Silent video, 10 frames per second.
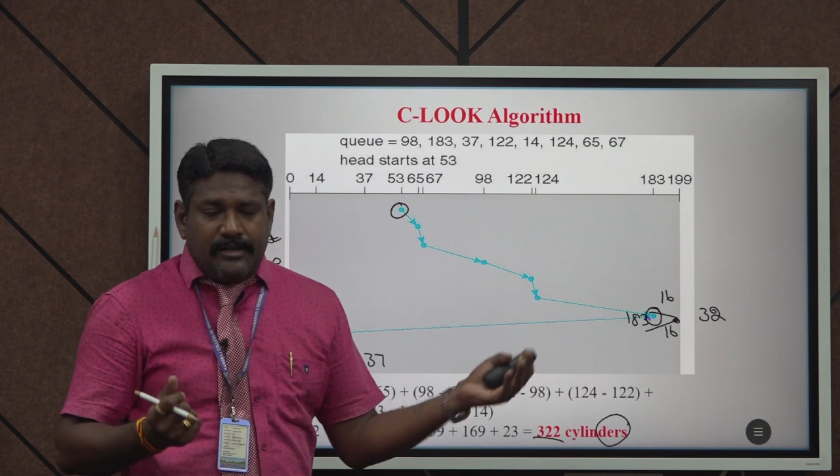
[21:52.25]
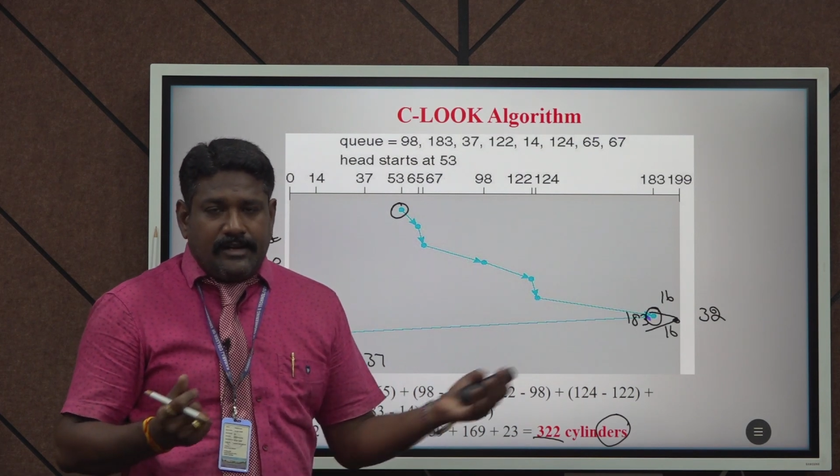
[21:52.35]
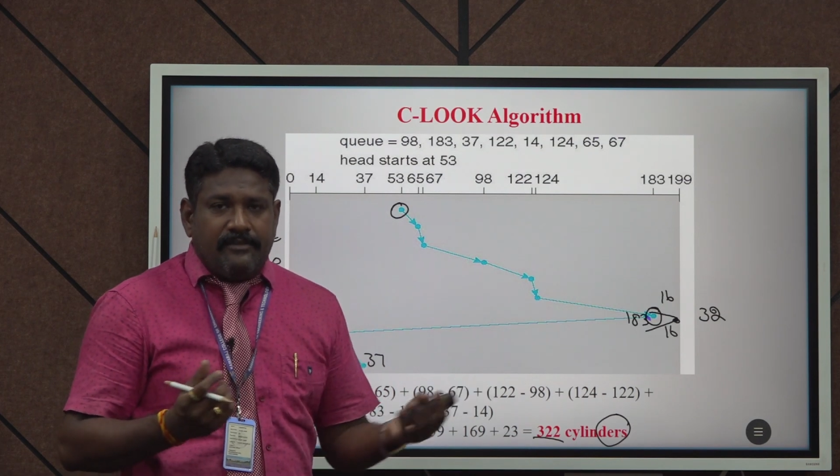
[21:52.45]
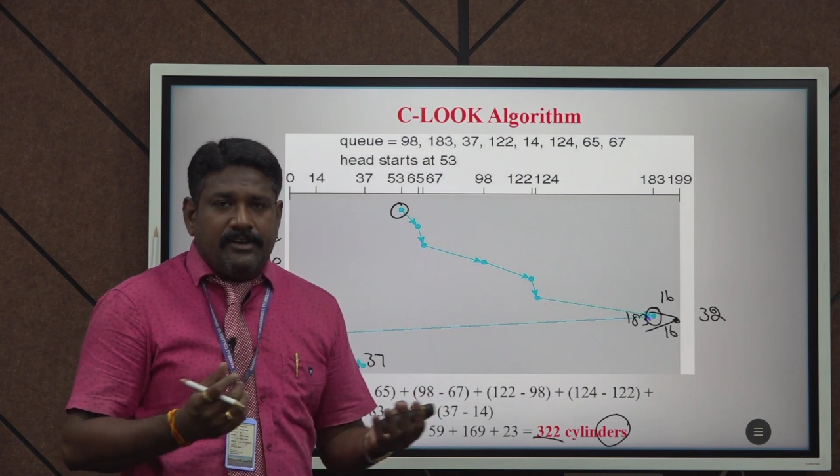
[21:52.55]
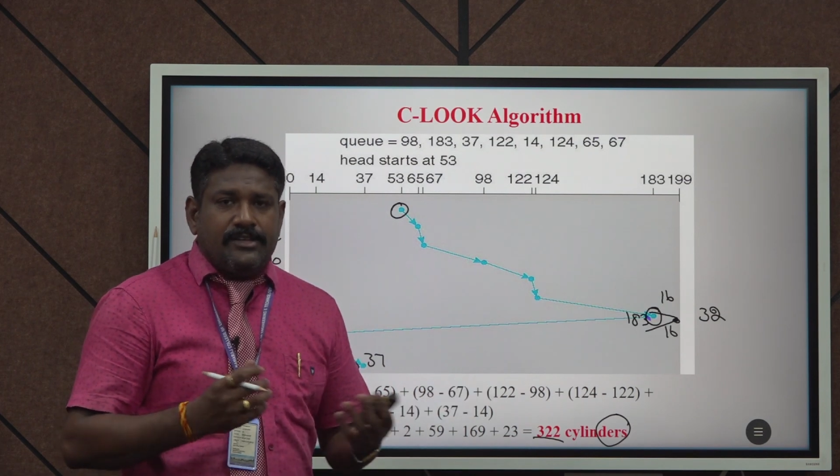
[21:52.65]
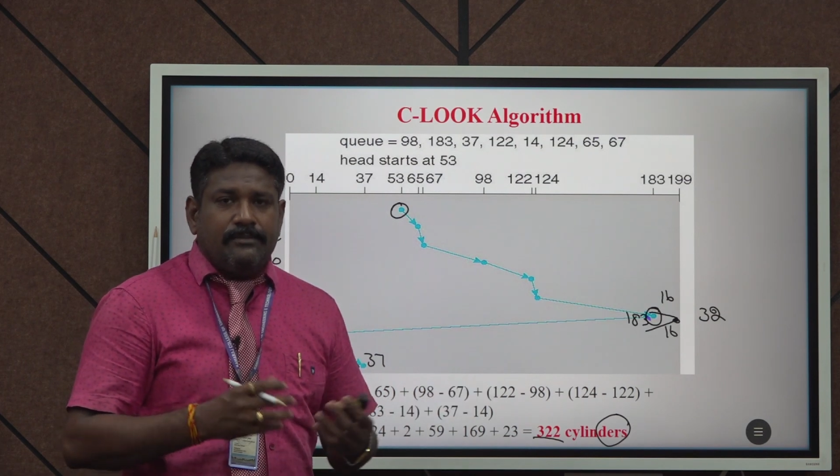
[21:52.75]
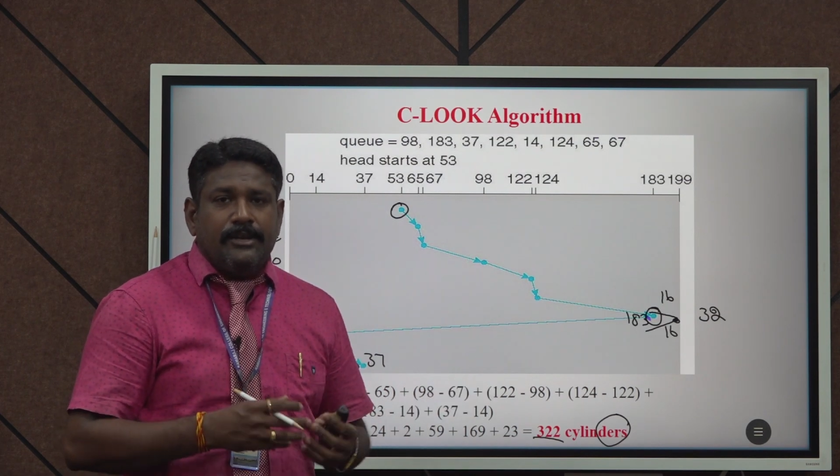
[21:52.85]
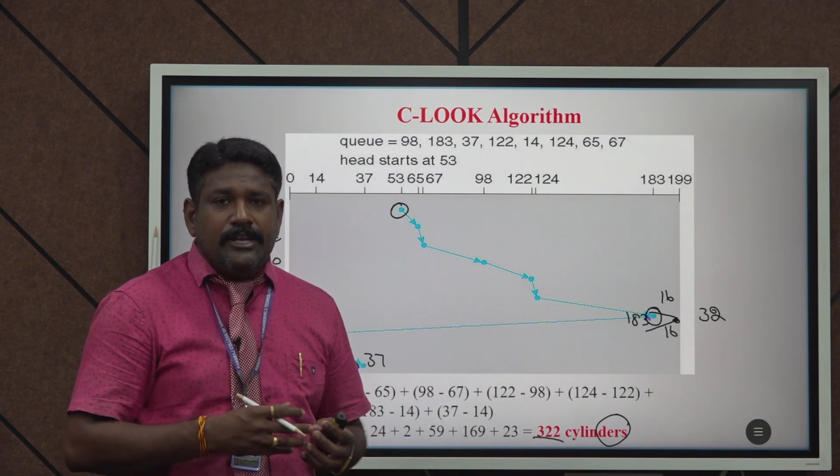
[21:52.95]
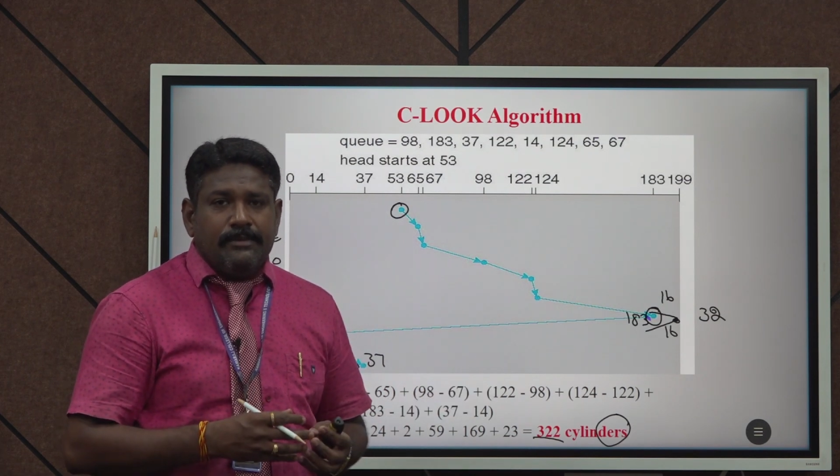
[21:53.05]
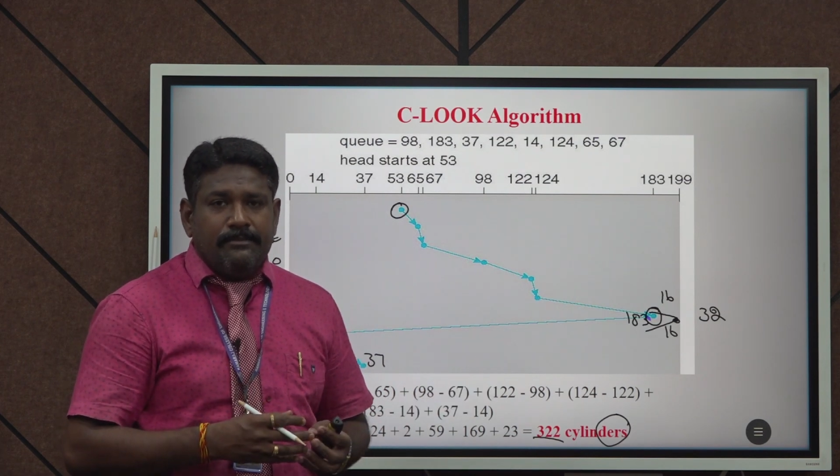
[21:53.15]
cover the
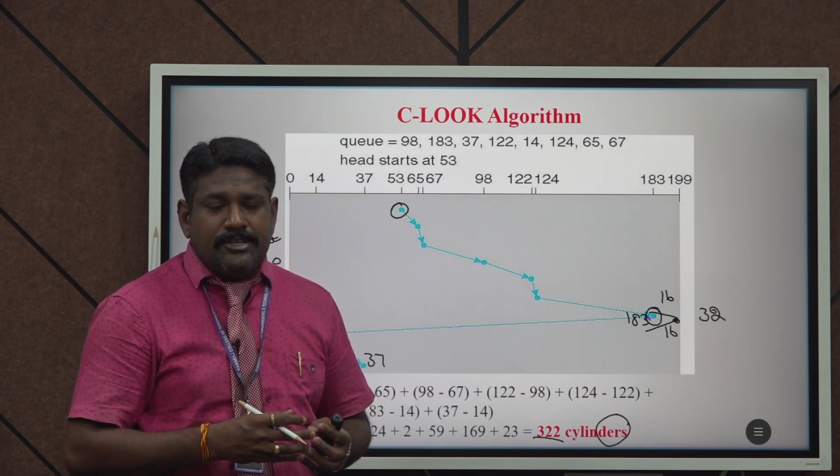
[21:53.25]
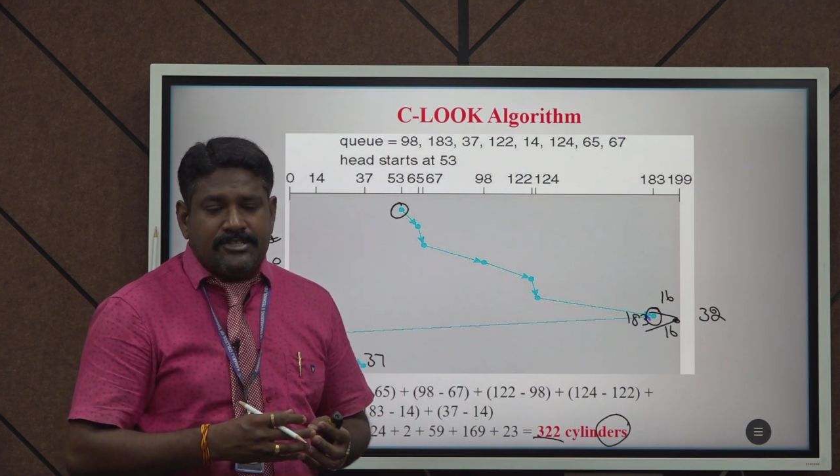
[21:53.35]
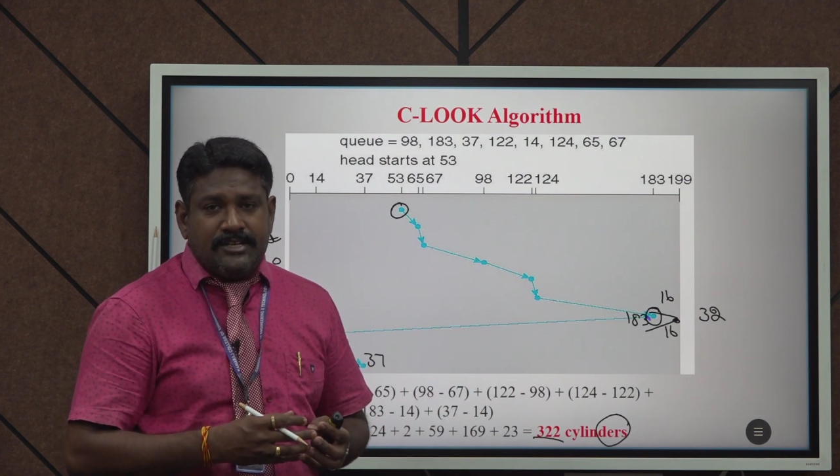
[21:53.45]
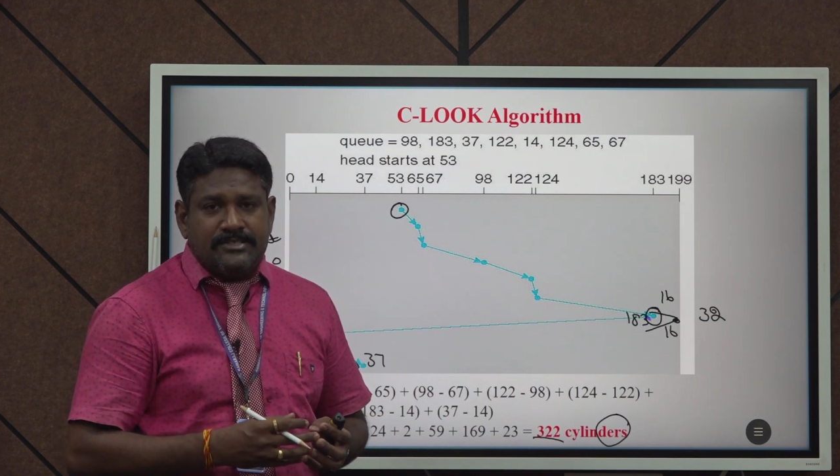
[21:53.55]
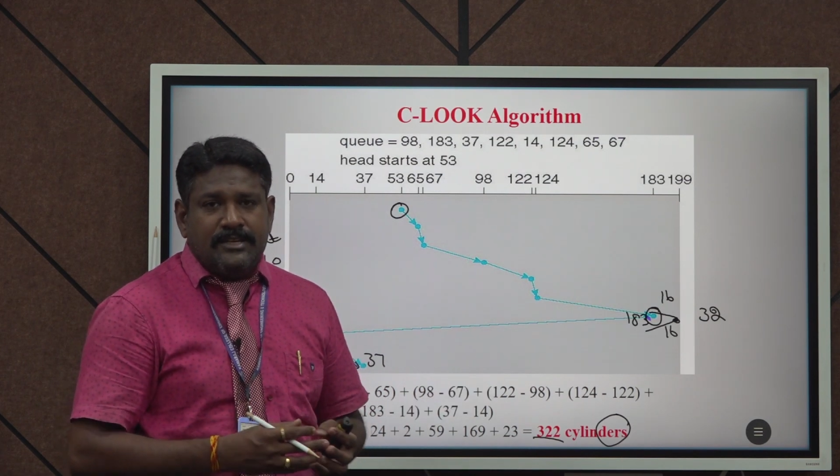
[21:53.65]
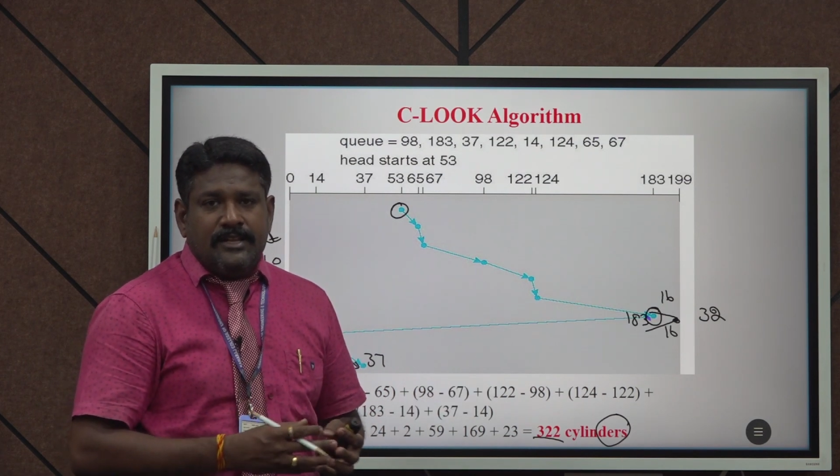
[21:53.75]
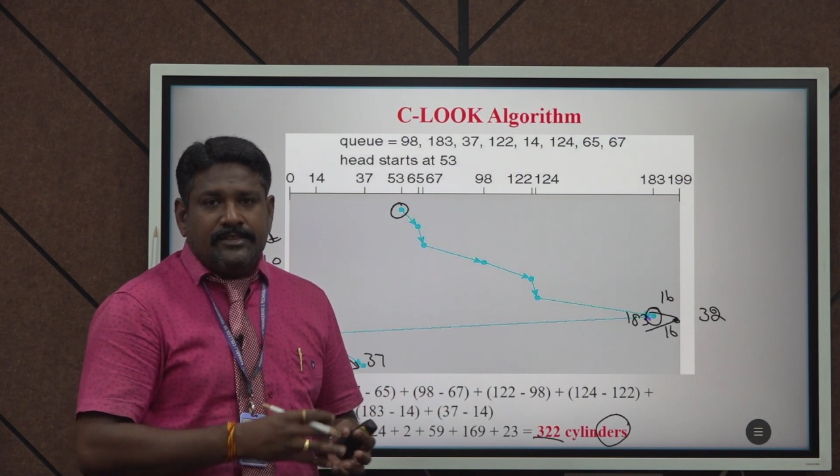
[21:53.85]
minimum distance